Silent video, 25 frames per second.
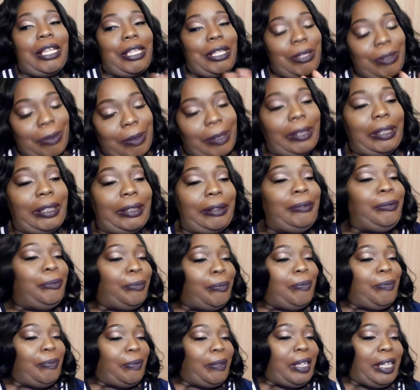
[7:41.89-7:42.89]
Twana.
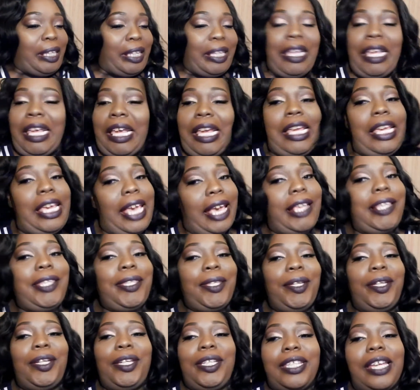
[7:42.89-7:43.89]
Yes,
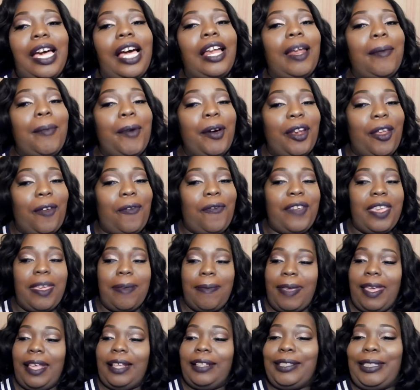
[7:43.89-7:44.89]
and it's all about the
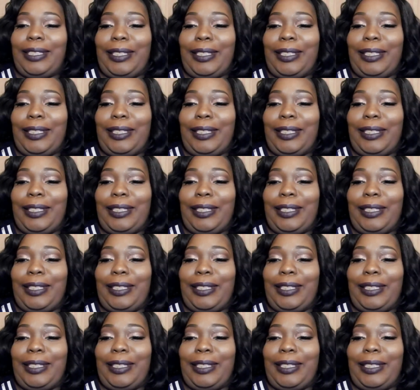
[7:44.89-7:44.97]
female.